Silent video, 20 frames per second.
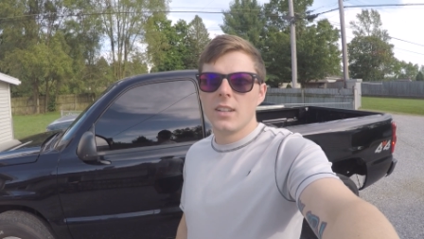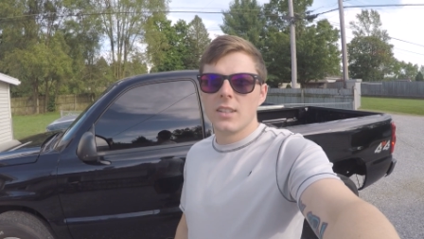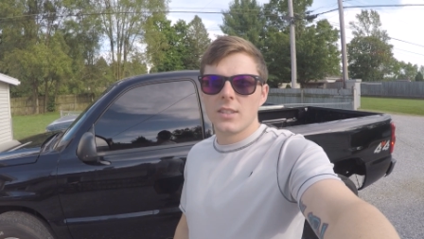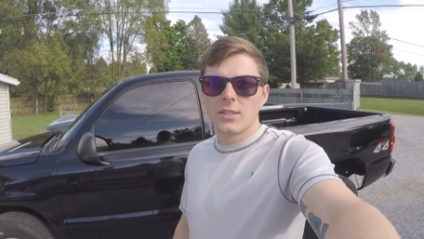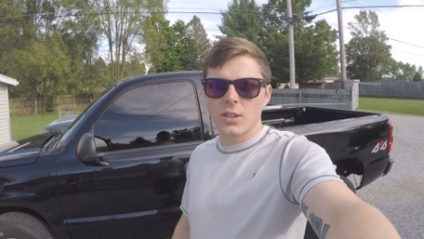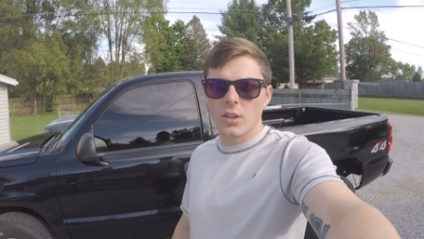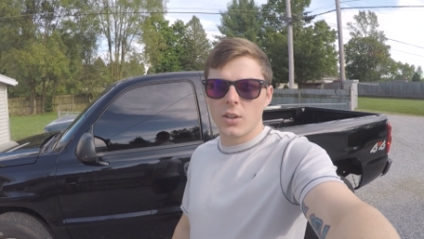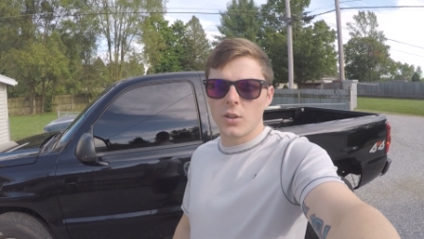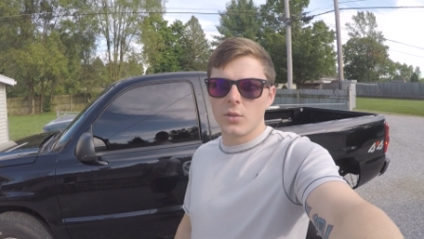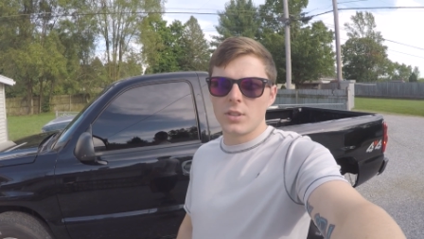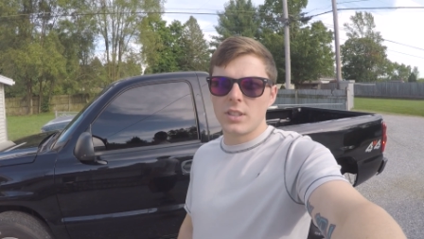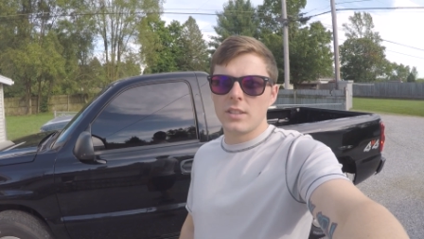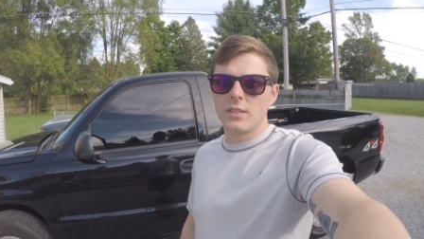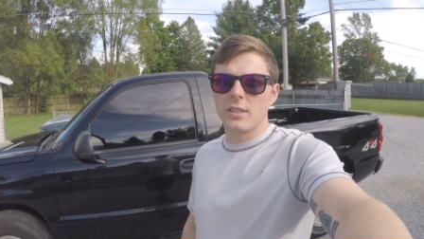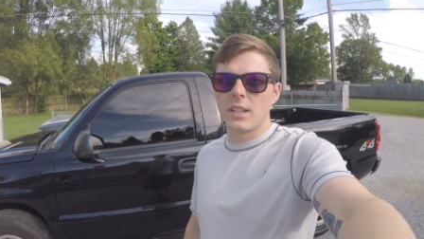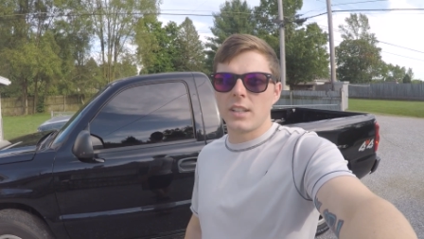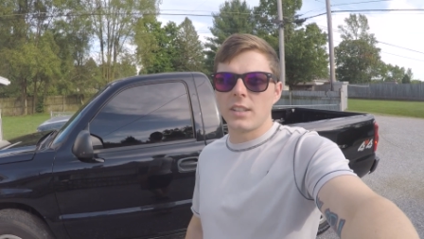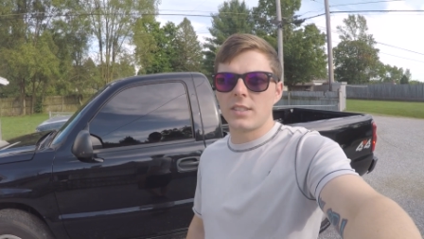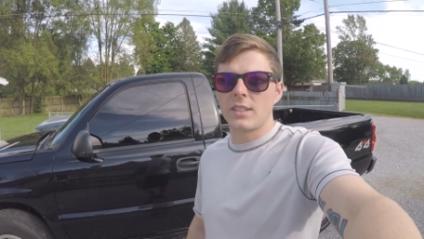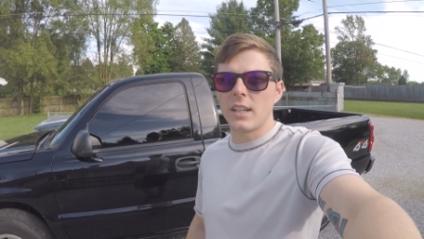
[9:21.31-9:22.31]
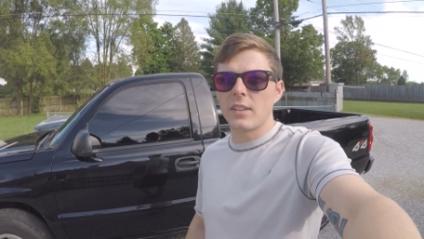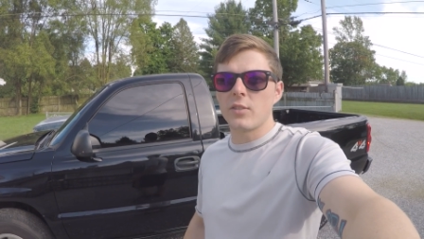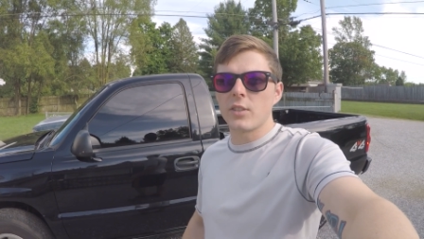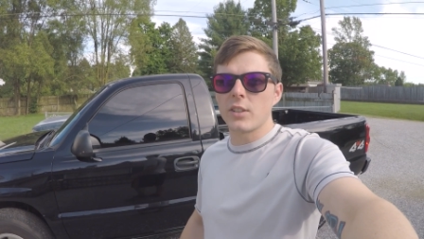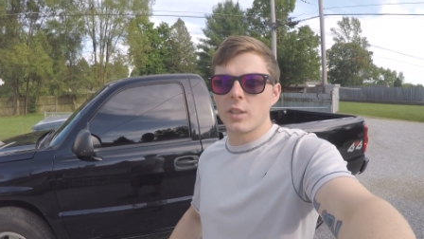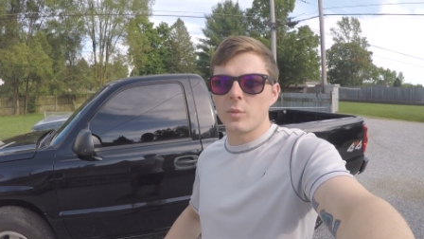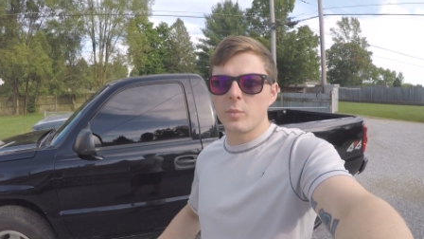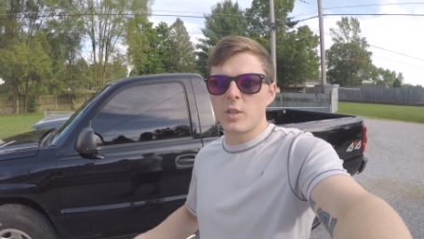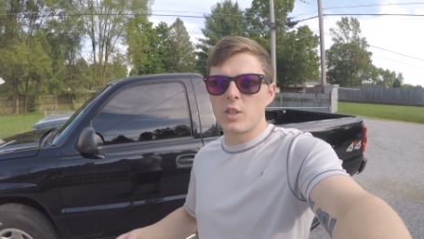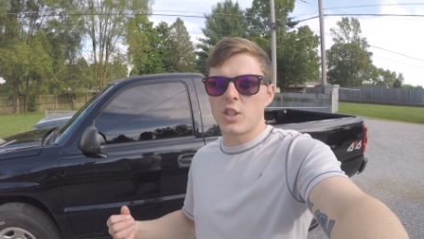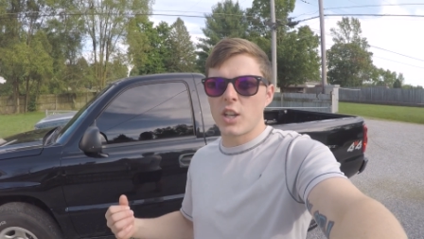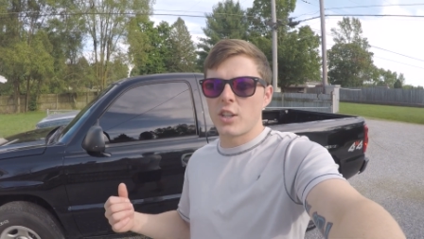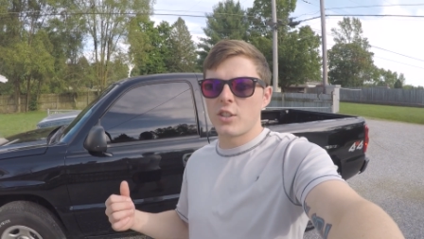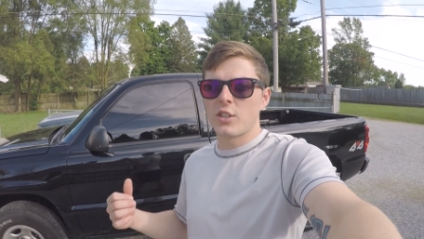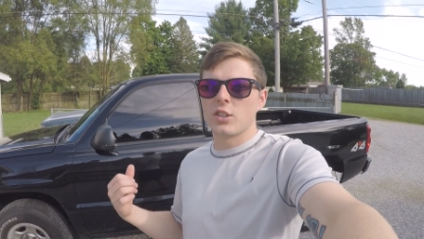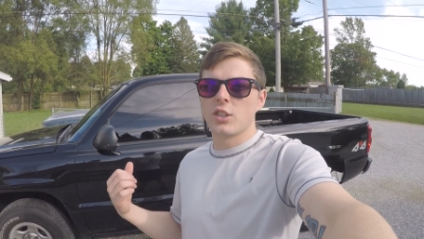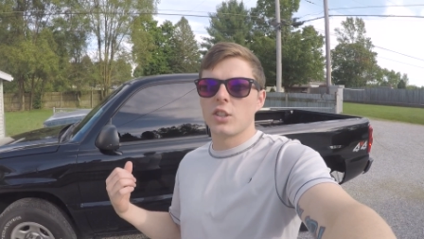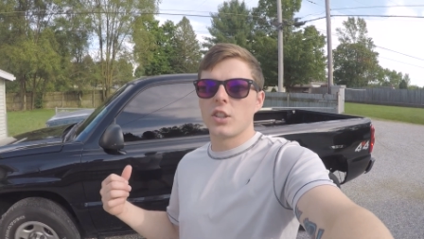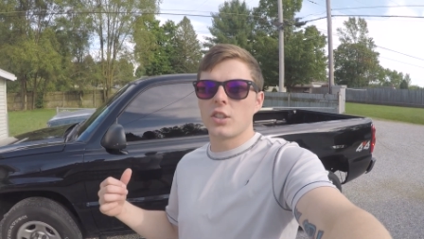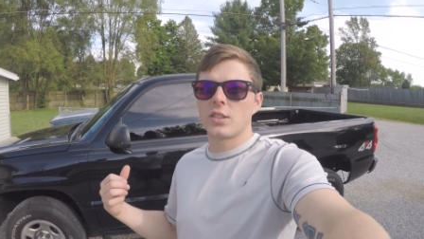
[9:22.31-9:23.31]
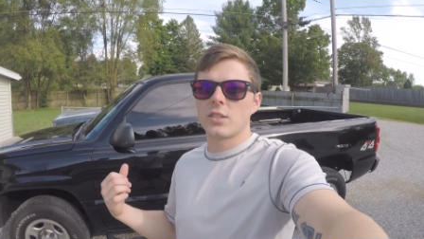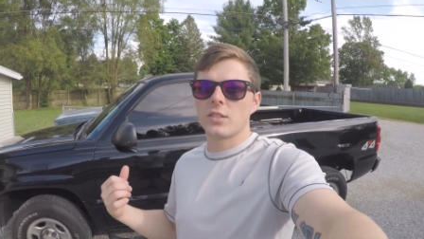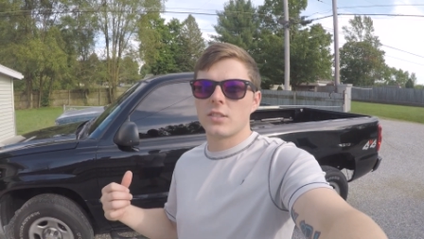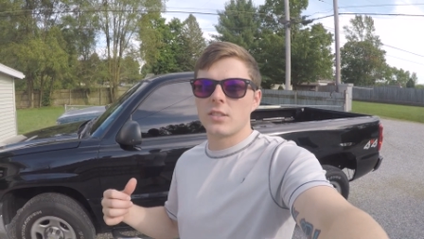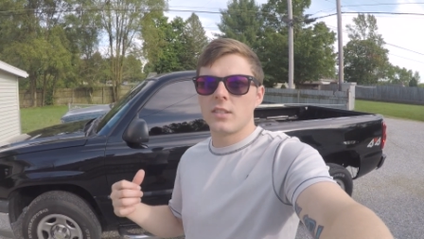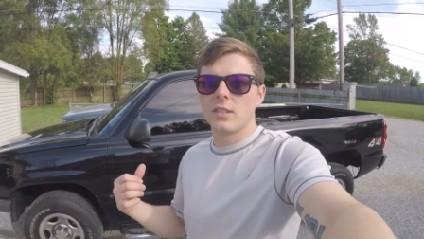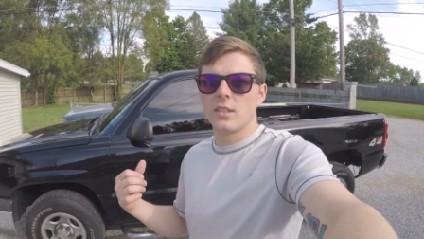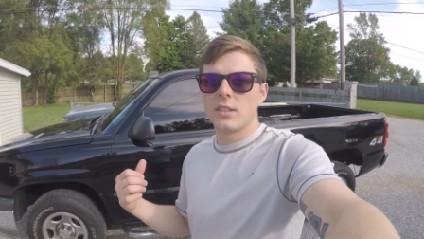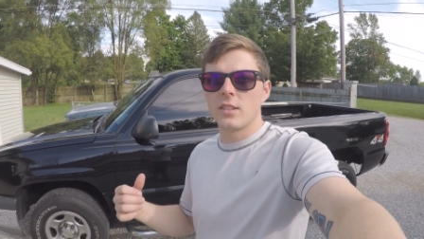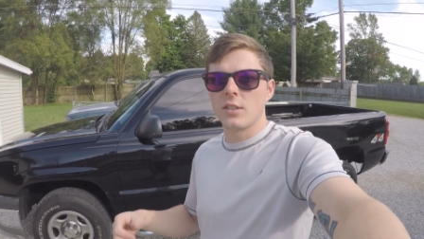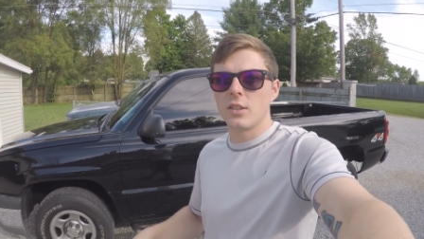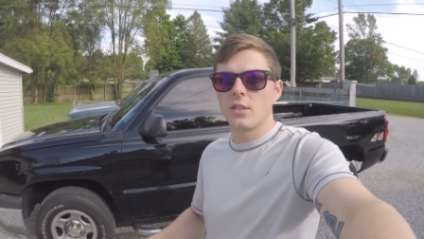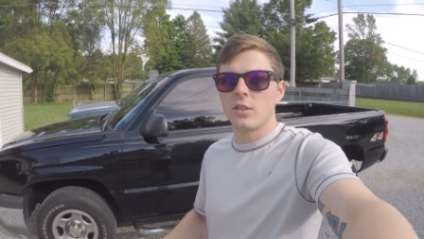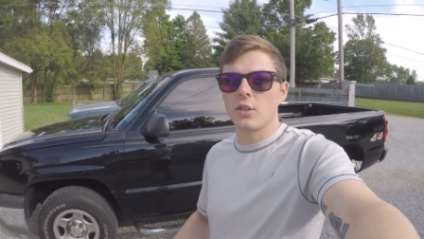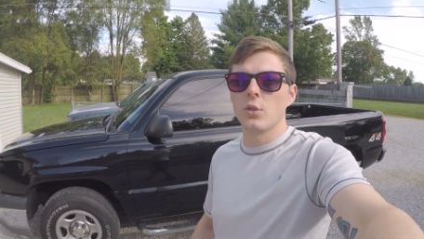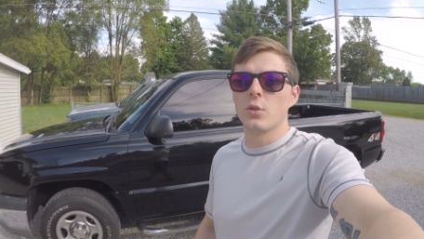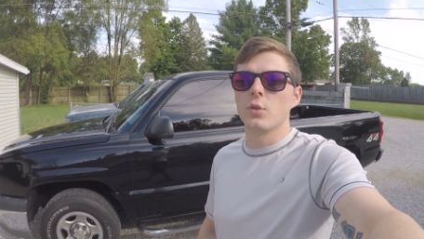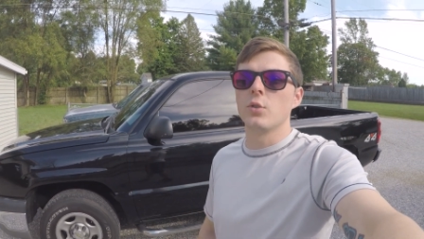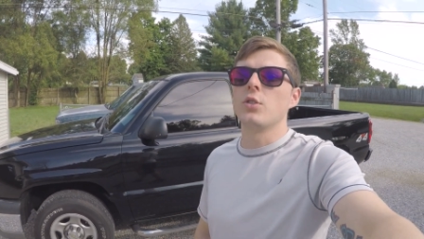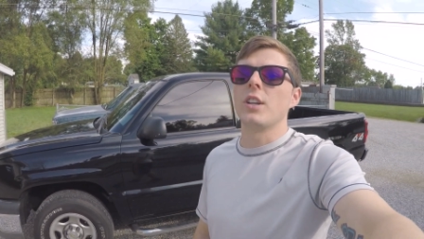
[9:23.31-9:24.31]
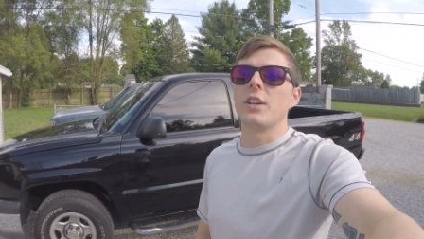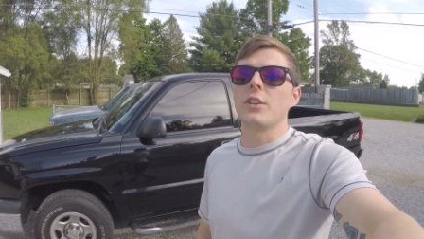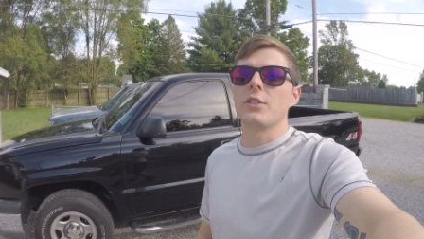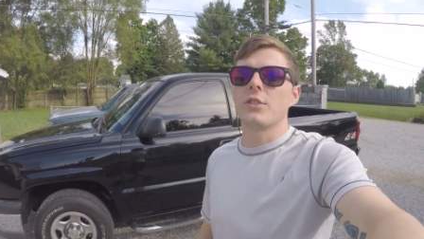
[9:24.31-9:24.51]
so things definitely going to be changing looks huge here